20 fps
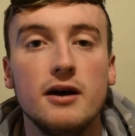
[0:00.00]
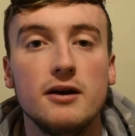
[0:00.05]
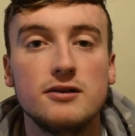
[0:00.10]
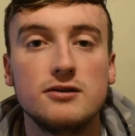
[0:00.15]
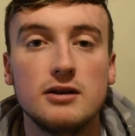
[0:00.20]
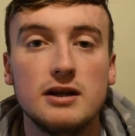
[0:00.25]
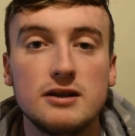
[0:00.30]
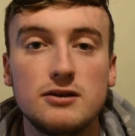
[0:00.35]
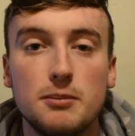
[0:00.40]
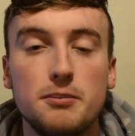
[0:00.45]

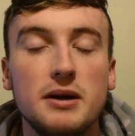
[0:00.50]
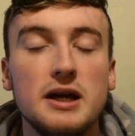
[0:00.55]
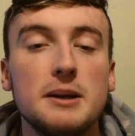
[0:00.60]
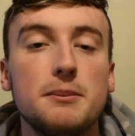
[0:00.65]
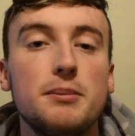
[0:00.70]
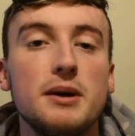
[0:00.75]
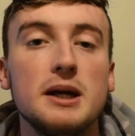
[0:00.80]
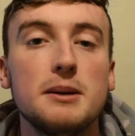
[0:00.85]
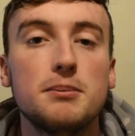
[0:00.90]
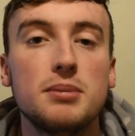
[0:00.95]
So that's a
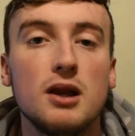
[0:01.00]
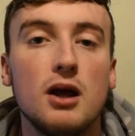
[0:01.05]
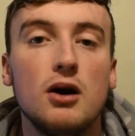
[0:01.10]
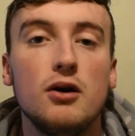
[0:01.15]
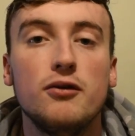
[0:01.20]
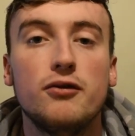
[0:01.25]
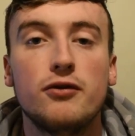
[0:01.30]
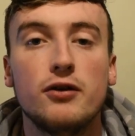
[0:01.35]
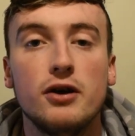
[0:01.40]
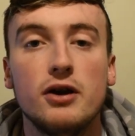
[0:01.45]
big, big
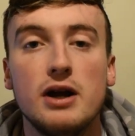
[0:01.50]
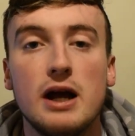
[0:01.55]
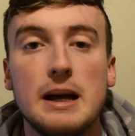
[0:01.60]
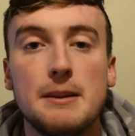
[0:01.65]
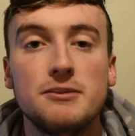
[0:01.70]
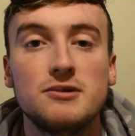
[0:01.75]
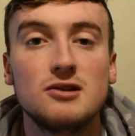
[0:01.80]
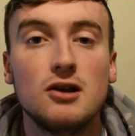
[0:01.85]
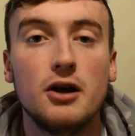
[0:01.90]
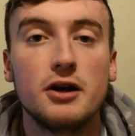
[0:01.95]
blow
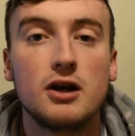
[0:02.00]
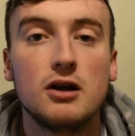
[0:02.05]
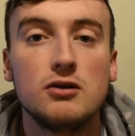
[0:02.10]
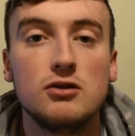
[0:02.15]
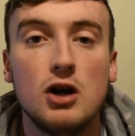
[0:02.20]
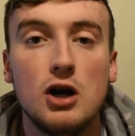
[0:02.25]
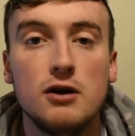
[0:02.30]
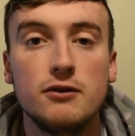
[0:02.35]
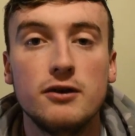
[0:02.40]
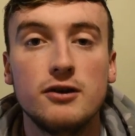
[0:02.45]
for Sligo
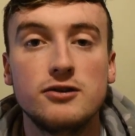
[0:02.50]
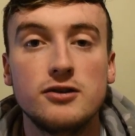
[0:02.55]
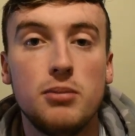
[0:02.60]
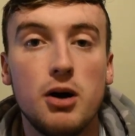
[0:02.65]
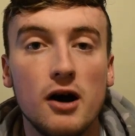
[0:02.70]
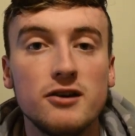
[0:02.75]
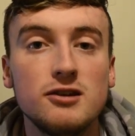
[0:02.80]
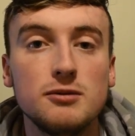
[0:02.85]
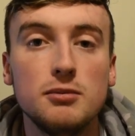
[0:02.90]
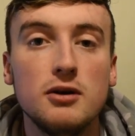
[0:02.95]
Rovers.
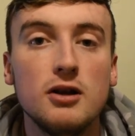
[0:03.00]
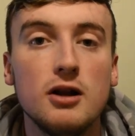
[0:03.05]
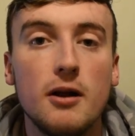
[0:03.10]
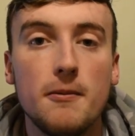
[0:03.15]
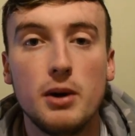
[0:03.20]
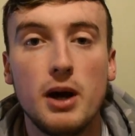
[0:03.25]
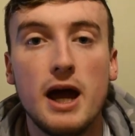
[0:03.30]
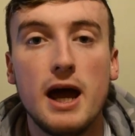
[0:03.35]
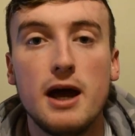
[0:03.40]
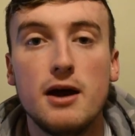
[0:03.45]

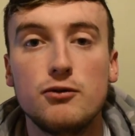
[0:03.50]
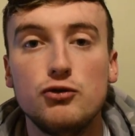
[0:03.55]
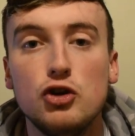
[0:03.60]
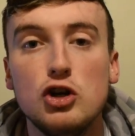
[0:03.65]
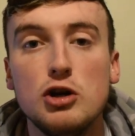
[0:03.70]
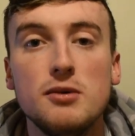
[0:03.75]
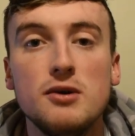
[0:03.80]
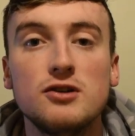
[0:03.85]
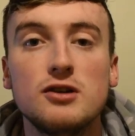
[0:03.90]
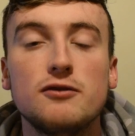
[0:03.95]
Possible
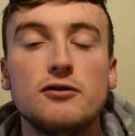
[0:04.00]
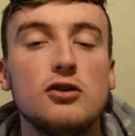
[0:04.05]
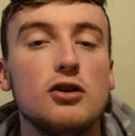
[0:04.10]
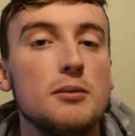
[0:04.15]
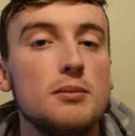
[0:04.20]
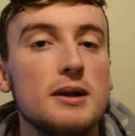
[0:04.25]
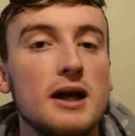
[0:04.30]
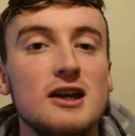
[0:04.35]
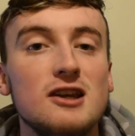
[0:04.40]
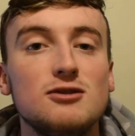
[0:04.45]
rumours of a
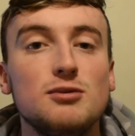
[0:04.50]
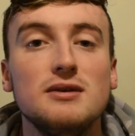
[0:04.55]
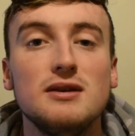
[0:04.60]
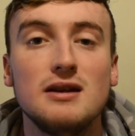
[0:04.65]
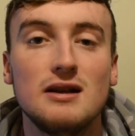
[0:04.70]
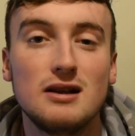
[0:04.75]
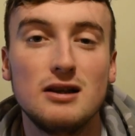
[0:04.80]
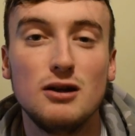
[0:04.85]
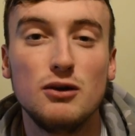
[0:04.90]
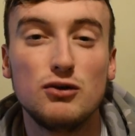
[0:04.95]
replacement
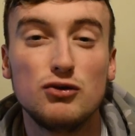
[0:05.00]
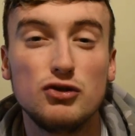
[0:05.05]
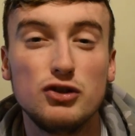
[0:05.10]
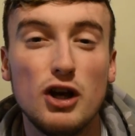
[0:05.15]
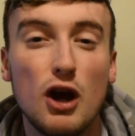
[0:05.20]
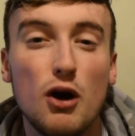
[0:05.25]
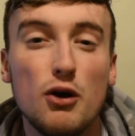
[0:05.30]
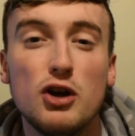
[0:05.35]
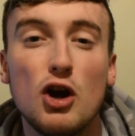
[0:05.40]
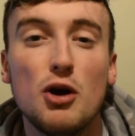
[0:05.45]
include
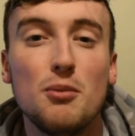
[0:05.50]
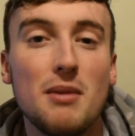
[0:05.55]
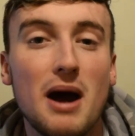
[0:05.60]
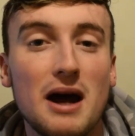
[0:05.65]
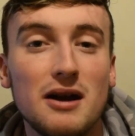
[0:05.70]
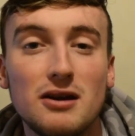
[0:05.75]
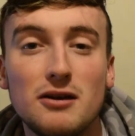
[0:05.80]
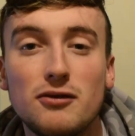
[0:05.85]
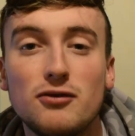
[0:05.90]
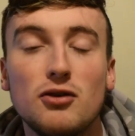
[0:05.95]
Yo-Yo
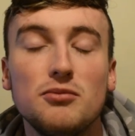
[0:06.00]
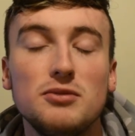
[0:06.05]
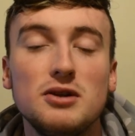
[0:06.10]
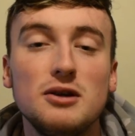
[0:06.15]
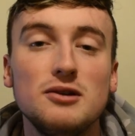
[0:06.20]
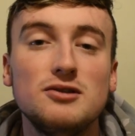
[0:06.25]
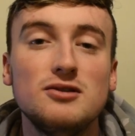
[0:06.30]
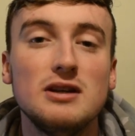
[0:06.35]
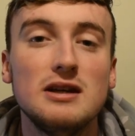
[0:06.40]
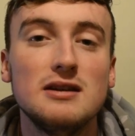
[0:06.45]
Matty from
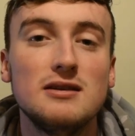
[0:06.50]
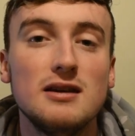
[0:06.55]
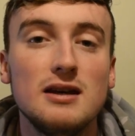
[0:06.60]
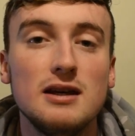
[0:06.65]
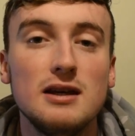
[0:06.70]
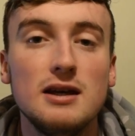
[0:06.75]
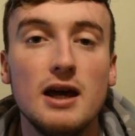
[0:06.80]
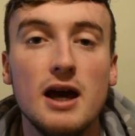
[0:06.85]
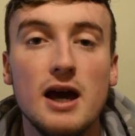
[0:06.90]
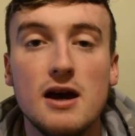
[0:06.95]

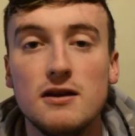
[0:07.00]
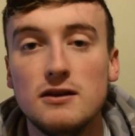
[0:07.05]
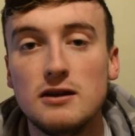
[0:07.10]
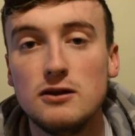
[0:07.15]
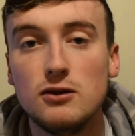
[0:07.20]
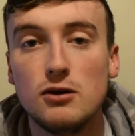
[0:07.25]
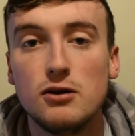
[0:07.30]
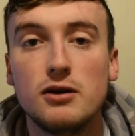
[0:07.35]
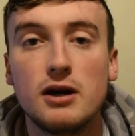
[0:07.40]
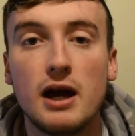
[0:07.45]
UCD. The
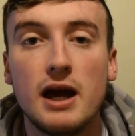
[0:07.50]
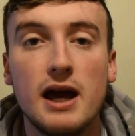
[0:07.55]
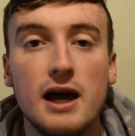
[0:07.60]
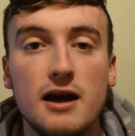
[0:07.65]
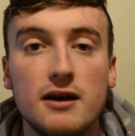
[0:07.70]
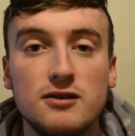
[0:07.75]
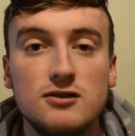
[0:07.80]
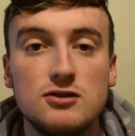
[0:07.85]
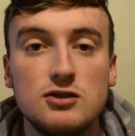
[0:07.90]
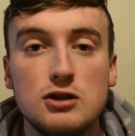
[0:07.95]

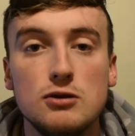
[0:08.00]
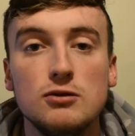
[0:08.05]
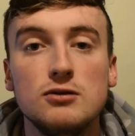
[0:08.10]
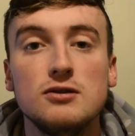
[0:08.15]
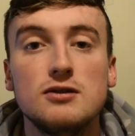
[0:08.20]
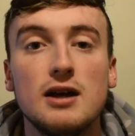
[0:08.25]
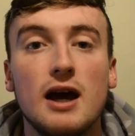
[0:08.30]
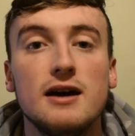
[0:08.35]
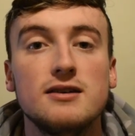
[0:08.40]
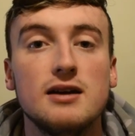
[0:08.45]
young
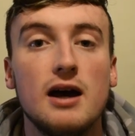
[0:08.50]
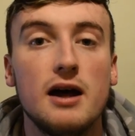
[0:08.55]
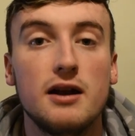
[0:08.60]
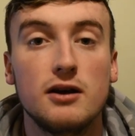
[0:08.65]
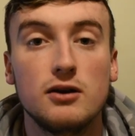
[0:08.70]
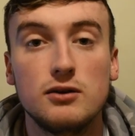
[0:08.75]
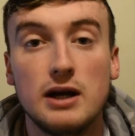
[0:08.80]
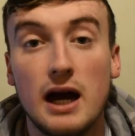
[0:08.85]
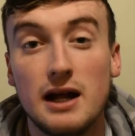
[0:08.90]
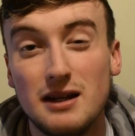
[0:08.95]
student has had
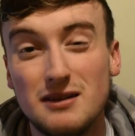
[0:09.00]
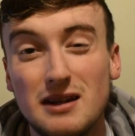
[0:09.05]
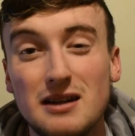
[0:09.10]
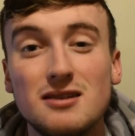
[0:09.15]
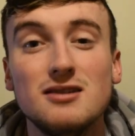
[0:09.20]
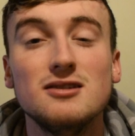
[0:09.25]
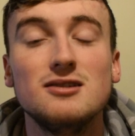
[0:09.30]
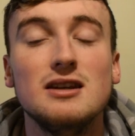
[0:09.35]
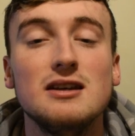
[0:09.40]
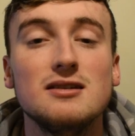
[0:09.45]
a
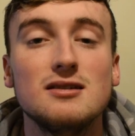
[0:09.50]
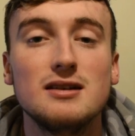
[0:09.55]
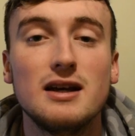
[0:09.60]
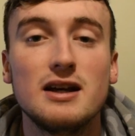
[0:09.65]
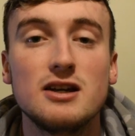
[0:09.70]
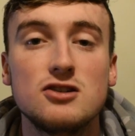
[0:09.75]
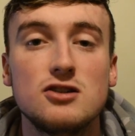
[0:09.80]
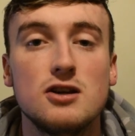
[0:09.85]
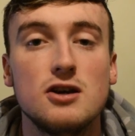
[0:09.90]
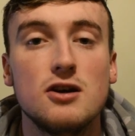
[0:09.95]
decent season
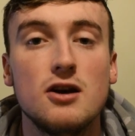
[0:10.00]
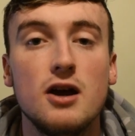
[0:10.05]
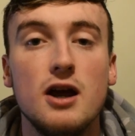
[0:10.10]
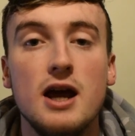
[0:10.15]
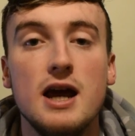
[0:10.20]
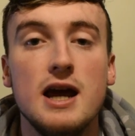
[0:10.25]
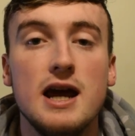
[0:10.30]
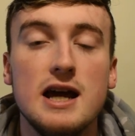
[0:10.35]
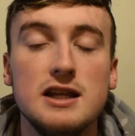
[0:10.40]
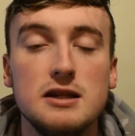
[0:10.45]
last year
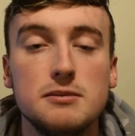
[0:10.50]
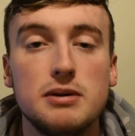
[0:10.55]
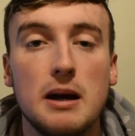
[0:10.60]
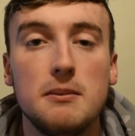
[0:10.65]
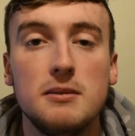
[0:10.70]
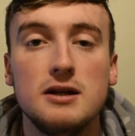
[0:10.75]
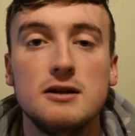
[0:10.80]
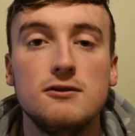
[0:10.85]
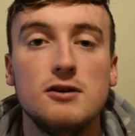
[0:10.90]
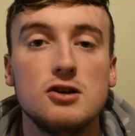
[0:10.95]
in the
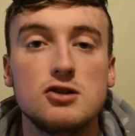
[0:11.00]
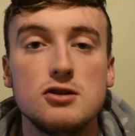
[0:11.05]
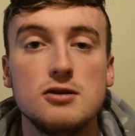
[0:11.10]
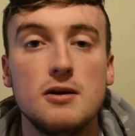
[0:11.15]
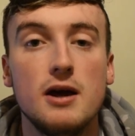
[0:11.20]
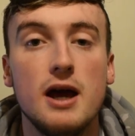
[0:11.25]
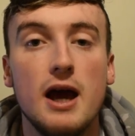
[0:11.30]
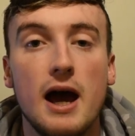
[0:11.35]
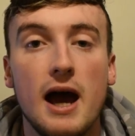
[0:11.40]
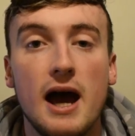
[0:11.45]
Premier Division,
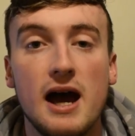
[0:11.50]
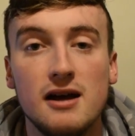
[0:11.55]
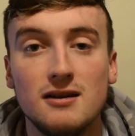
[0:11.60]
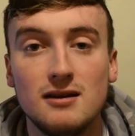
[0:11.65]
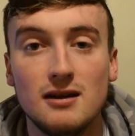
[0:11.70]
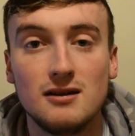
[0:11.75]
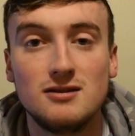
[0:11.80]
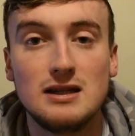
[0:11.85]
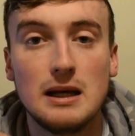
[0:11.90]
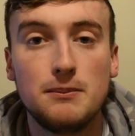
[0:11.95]

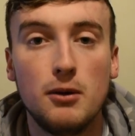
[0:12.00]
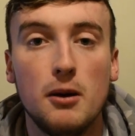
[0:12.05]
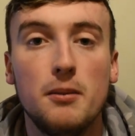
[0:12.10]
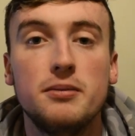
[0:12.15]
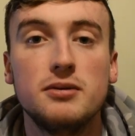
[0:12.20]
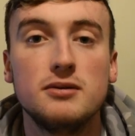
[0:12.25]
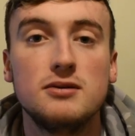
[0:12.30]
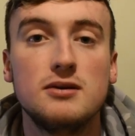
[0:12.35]
and a step up